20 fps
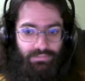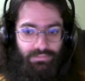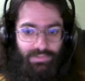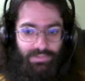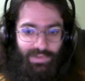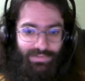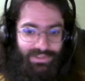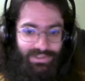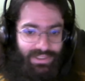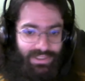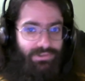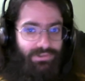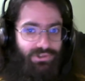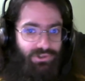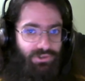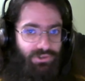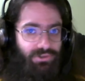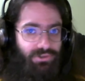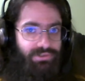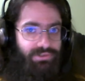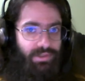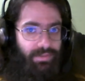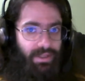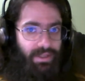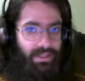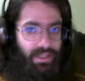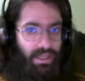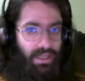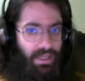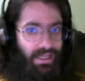if it says you can do
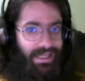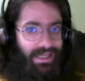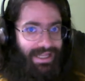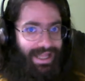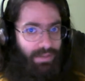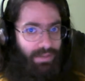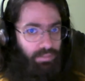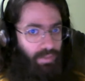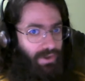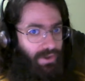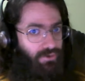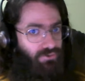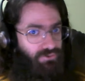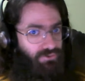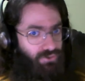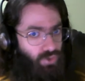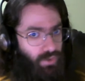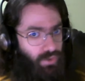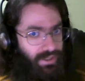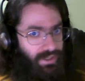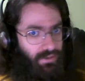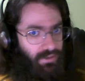something, it had better do it.